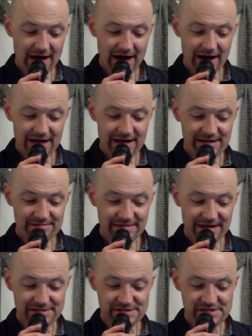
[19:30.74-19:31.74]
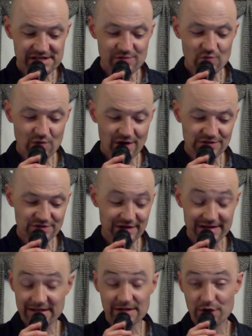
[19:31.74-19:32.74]
I had seen Roger. I
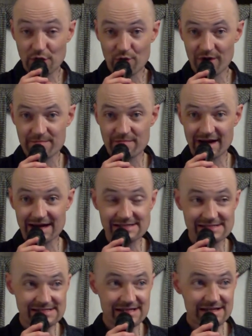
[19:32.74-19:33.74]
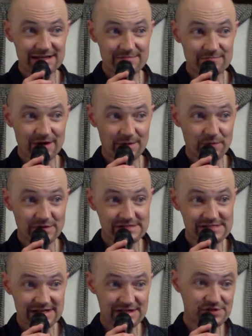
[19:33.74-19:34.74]
didn't know him, but I had seen him up on
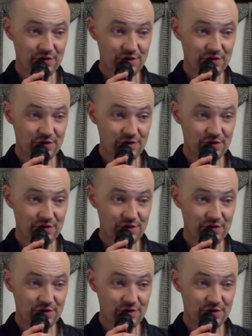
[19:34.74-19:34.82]
stage.